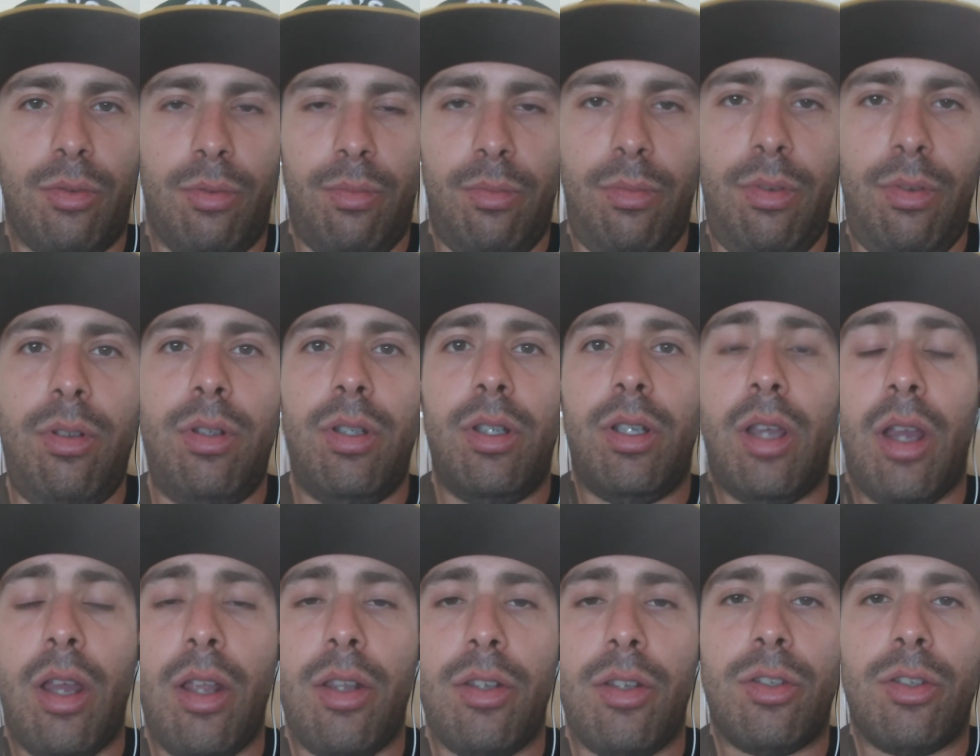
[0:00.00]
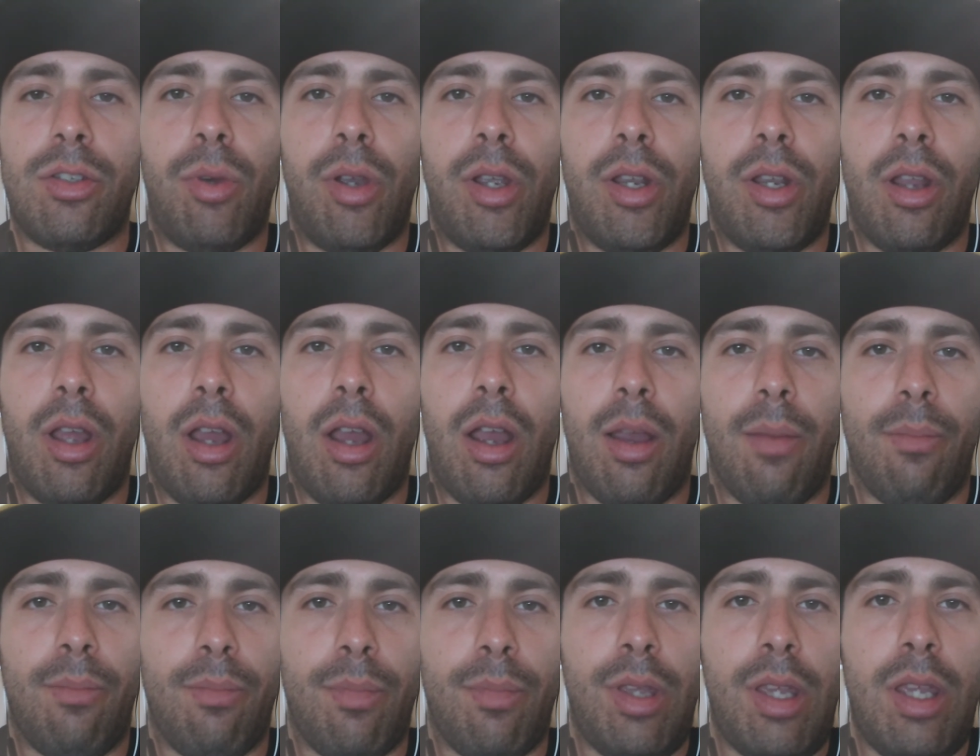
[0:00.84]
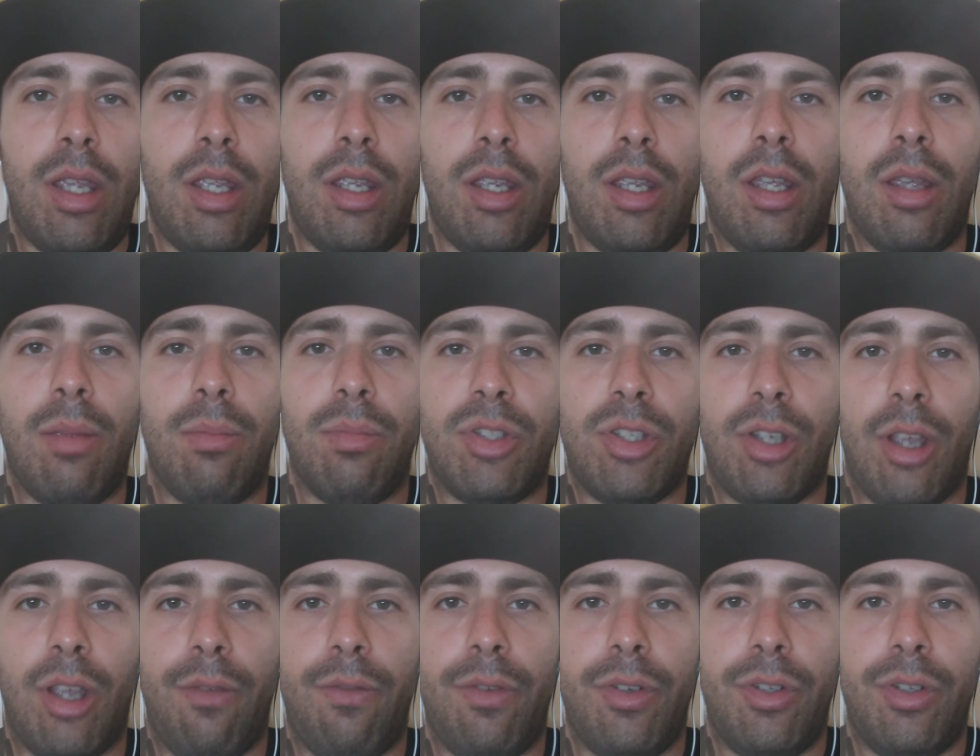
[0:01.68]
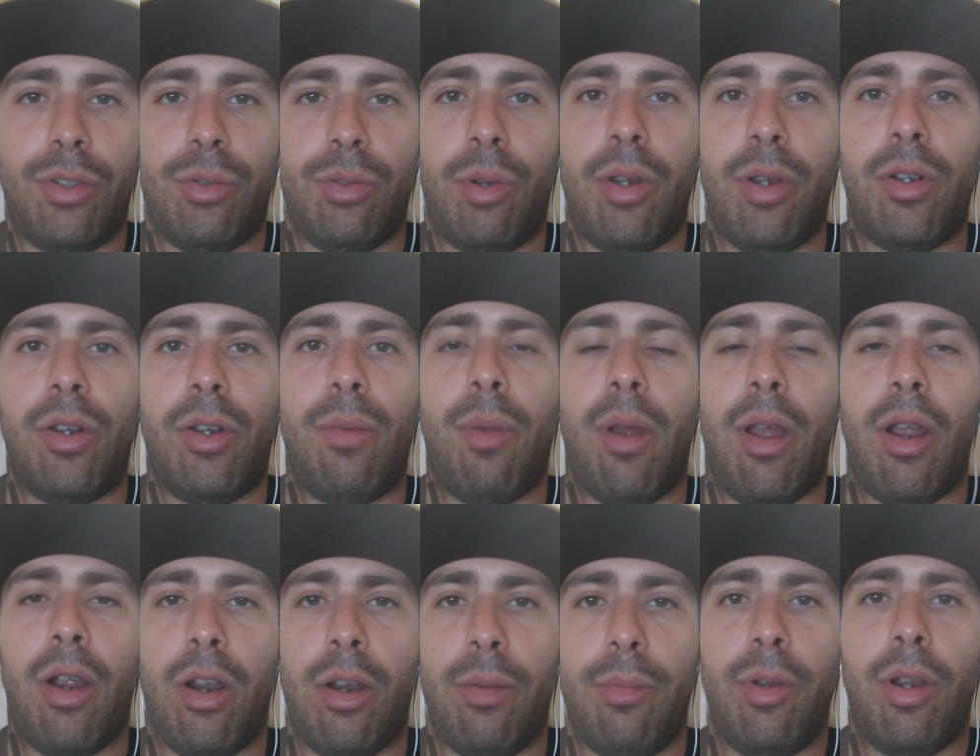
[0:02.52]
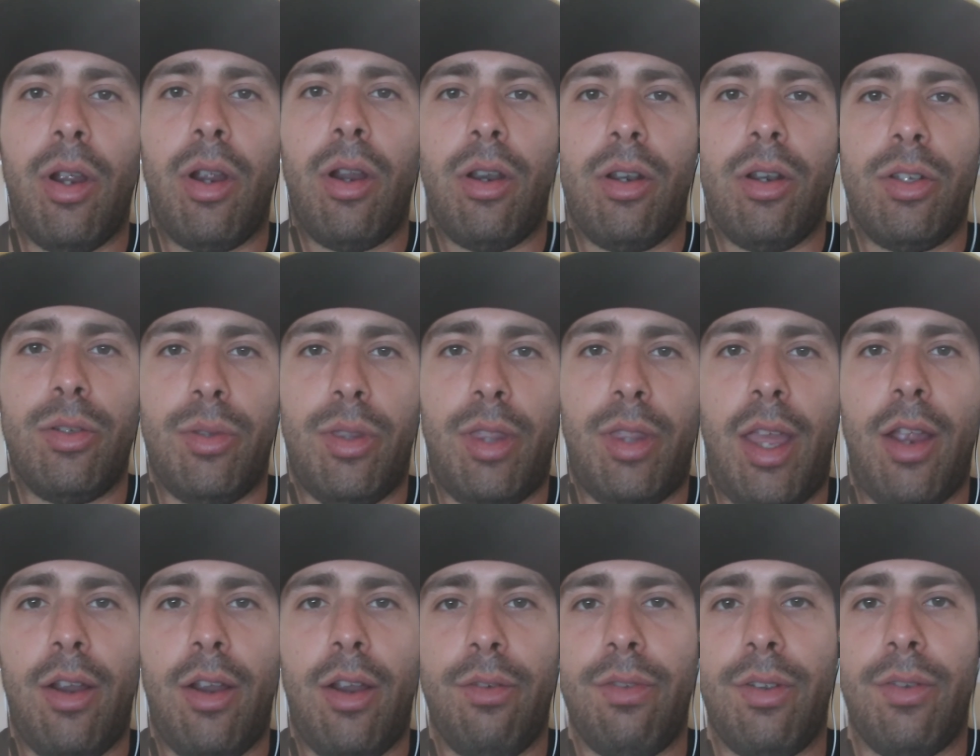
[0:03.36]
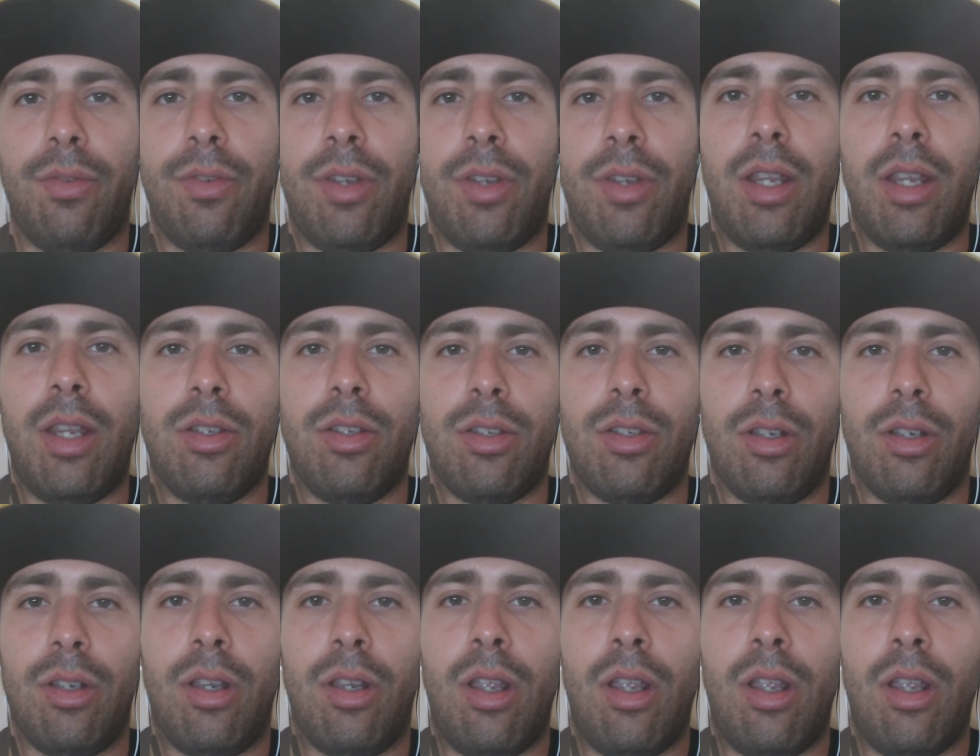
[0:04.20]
guns when um, he himself is surrounded by armed guards with AR-15s and